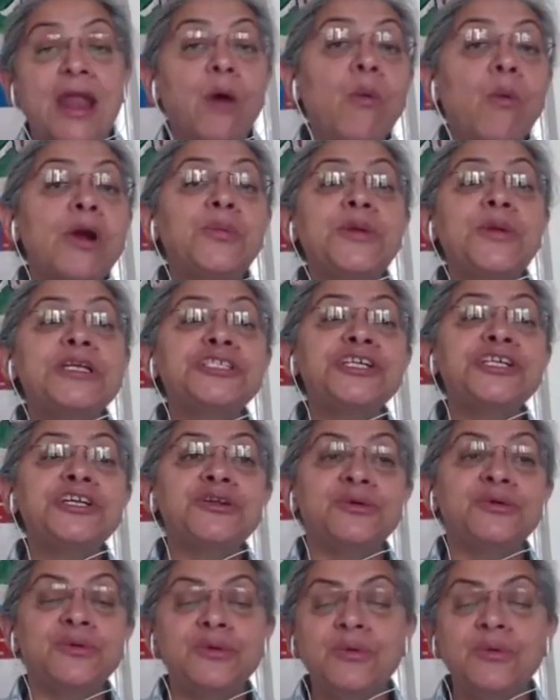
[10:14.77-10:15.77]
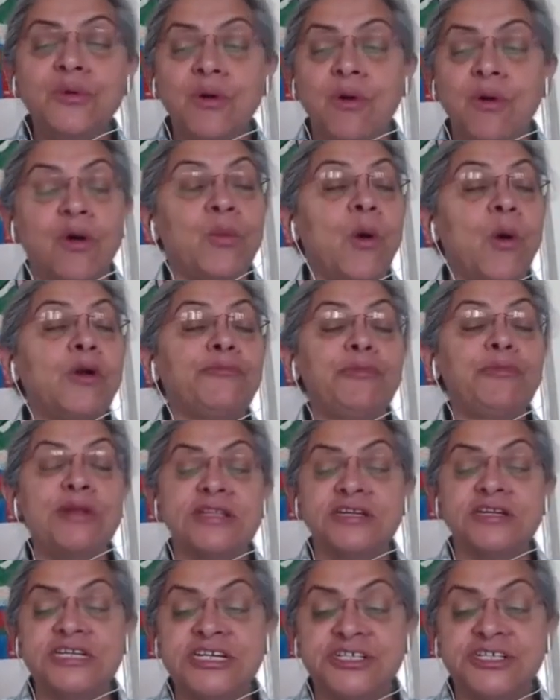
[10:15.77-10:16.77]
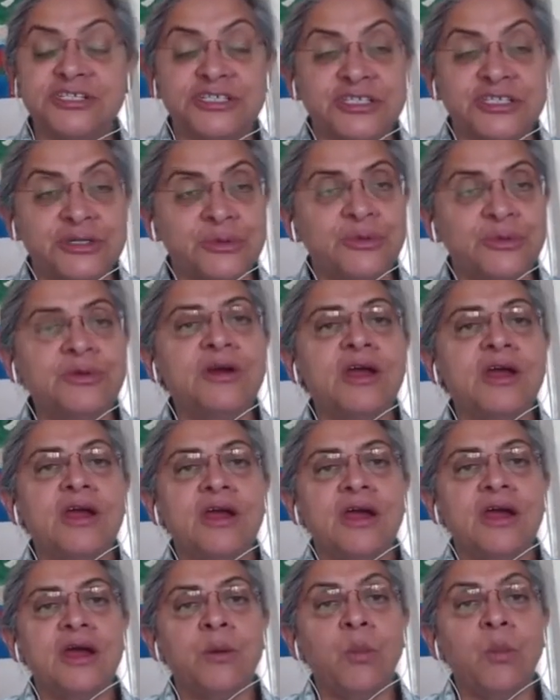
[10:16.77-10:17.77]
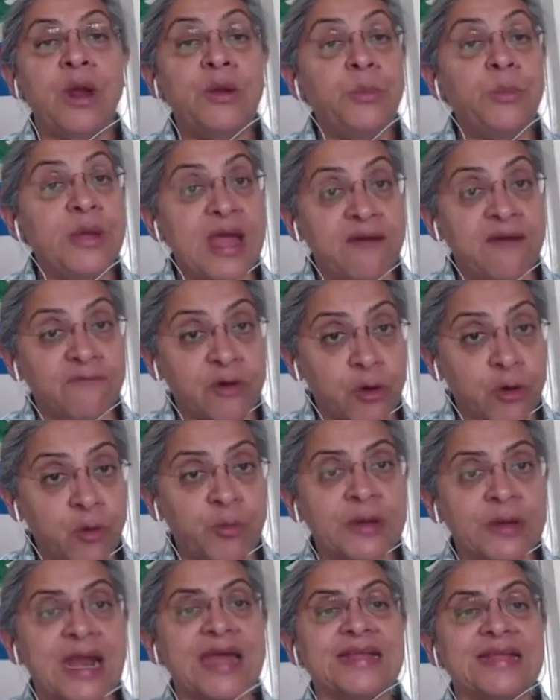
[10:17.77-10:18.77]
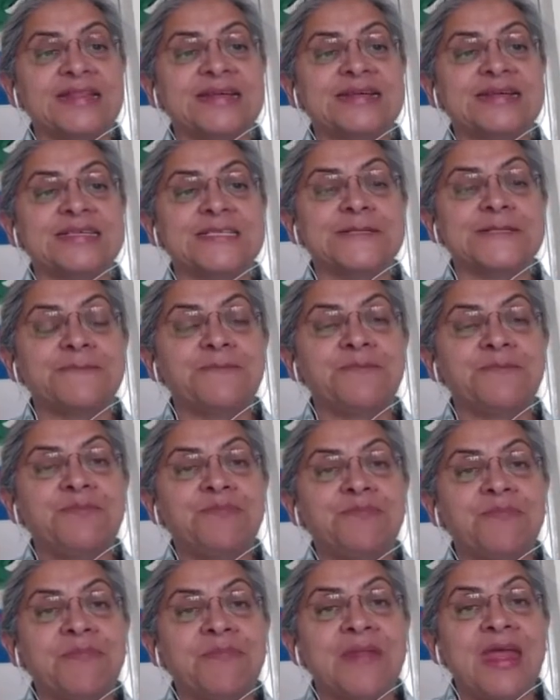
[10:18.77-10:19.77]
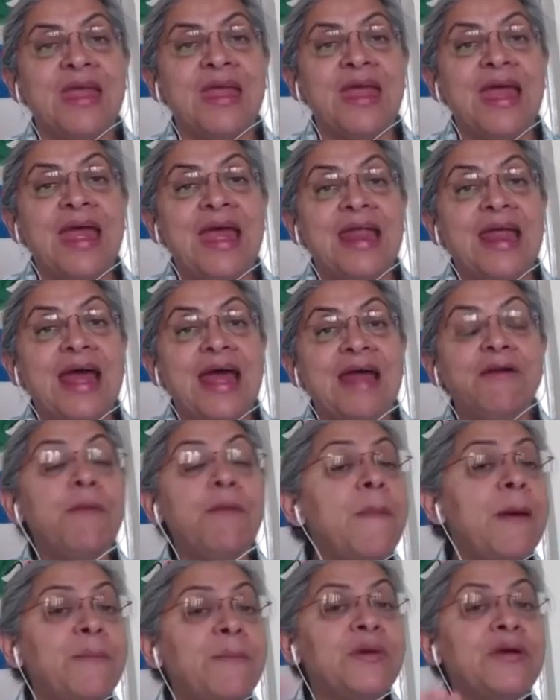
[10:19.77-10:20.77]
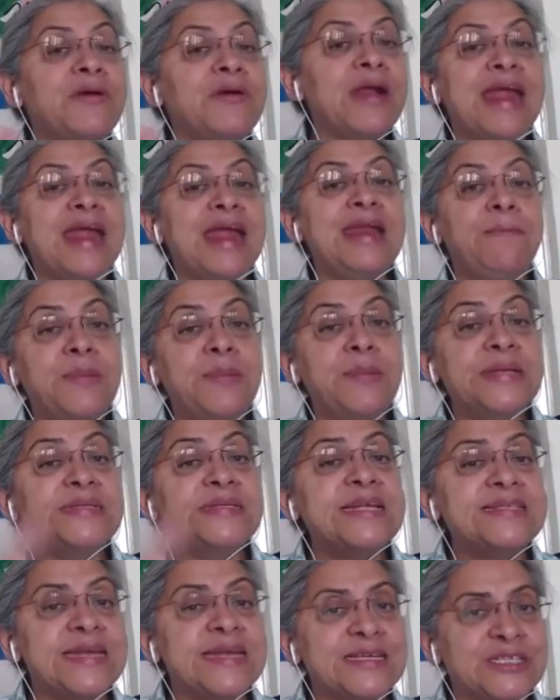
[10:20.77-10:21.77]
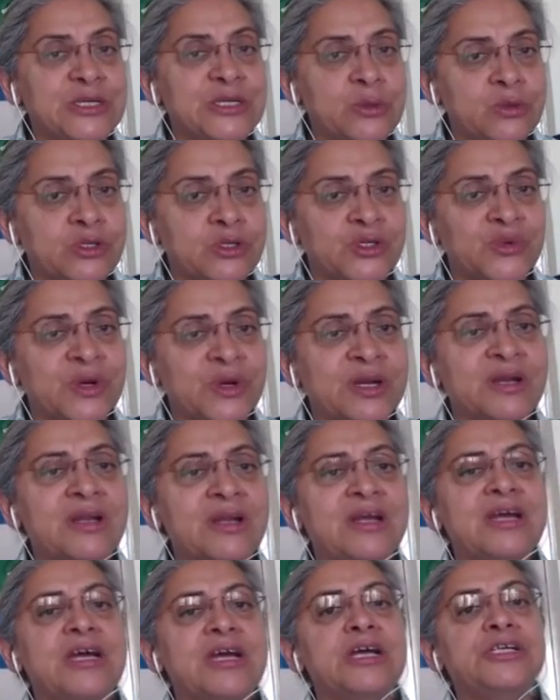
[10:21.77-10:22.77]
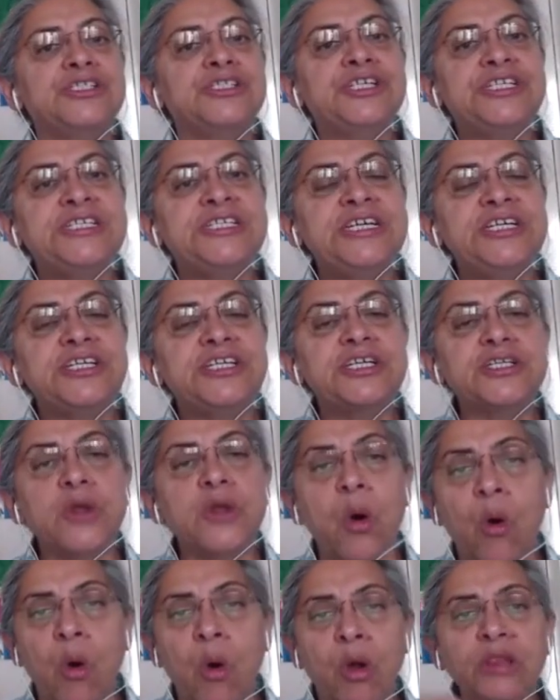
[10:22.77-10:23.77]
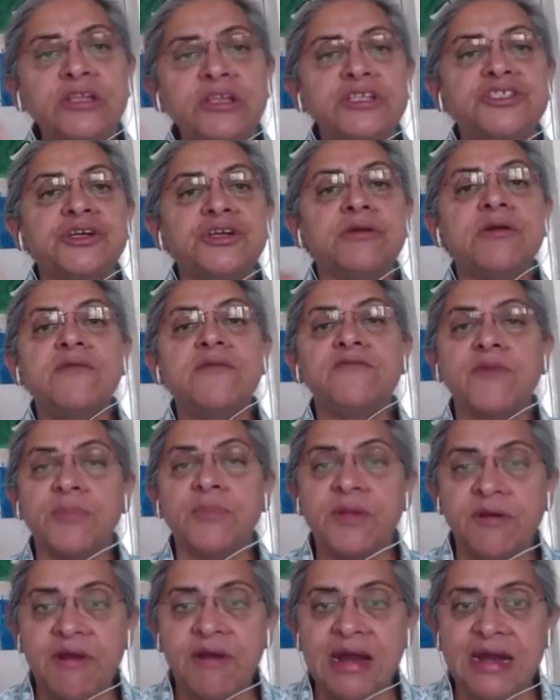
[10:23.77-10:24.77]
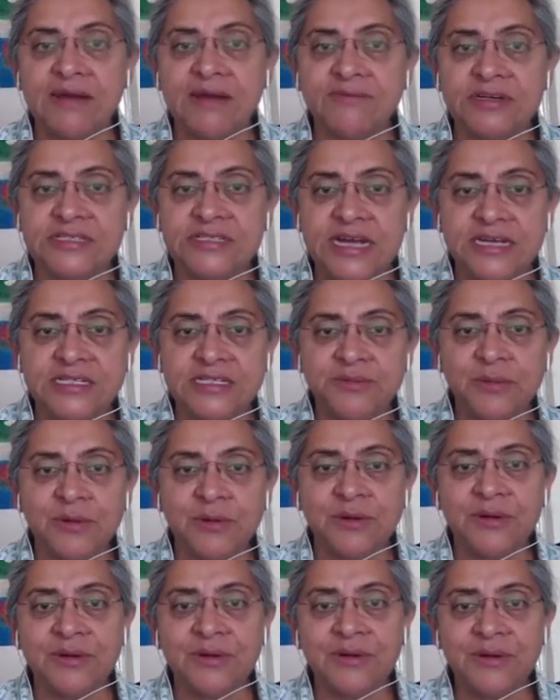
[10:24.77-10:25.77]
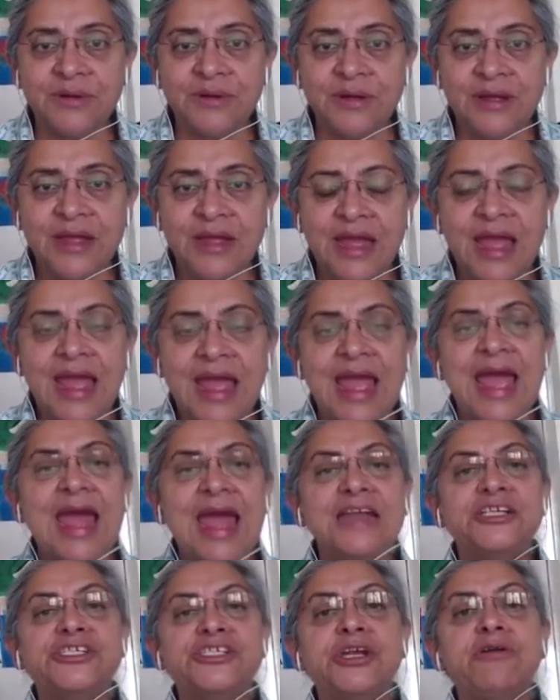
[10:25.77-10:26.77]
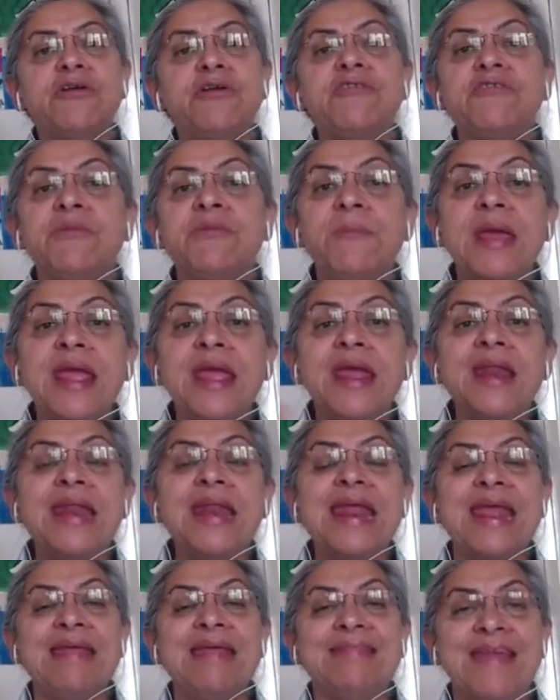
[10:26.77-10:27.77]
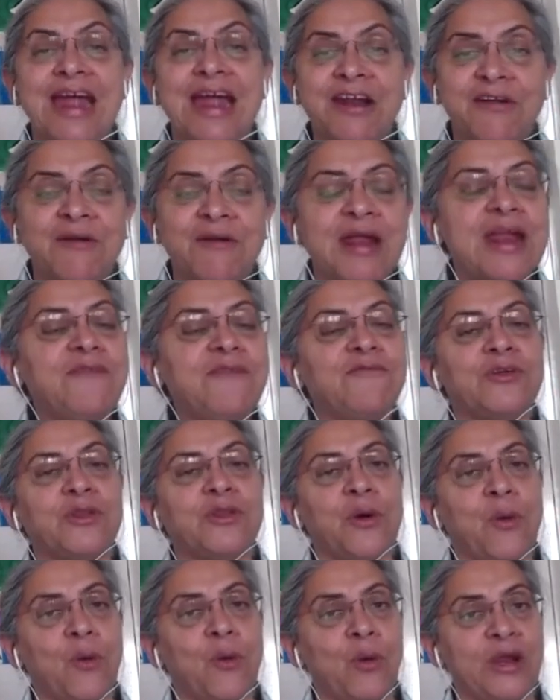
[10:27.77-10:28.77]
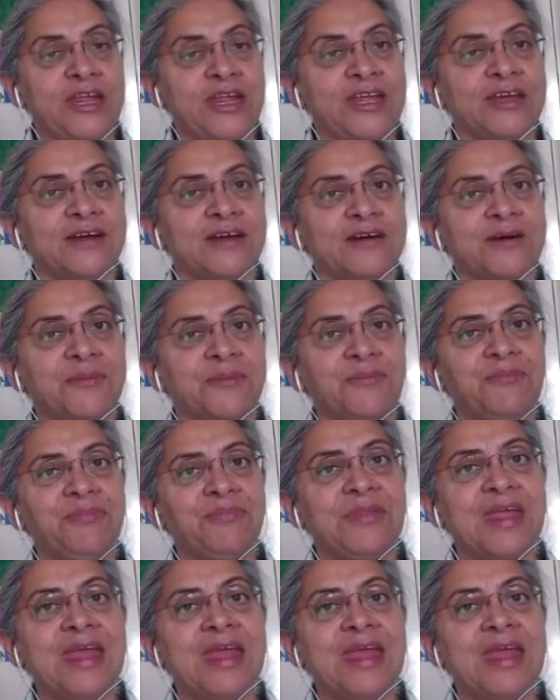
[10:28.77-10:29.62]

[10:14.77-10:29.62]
Now, what will she do, or what will the teachers do when we have grouped like this? Remember, in business as usual, she teaches all the children from the grade level textbook, and children remain in that grade for the whole year.